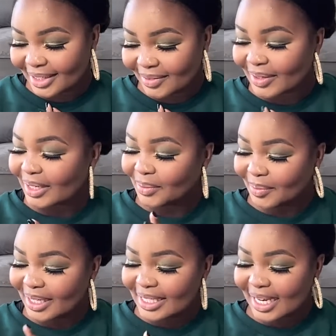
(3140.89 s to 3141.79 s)
Wait,
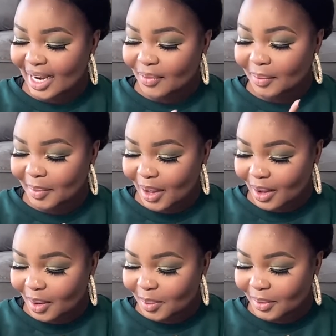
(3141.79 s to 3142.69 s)
one day I will
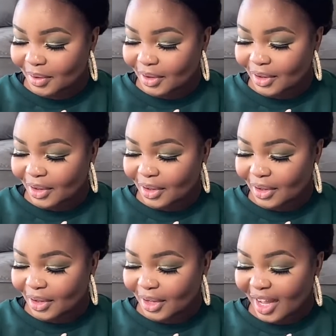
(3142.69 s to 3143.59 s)
pop
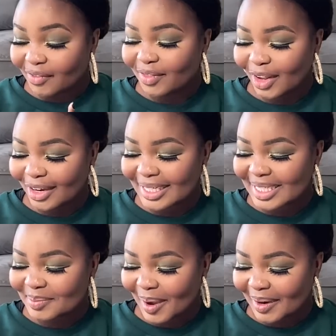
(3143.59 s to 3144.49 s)
a vlog
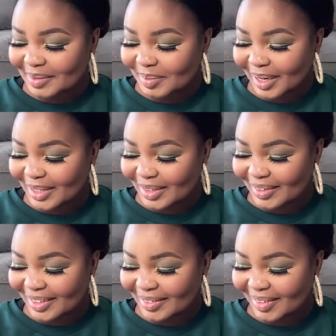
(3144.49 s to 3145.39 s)
inspired by you
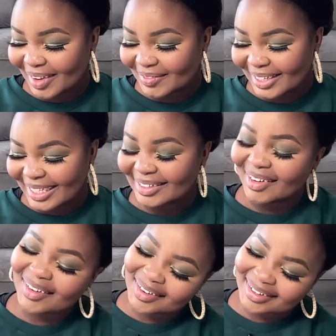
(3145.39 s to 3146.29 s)
and your family.
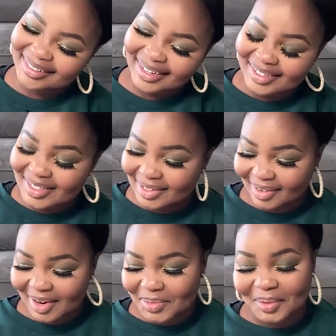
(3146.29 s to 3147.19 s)
Oh, that is so
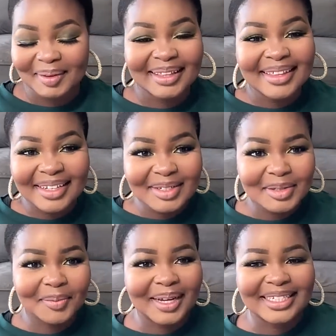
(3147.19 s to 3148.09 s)
heartwarming. Thank you
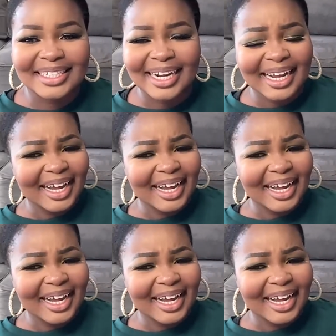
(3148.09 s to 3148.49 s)
so much.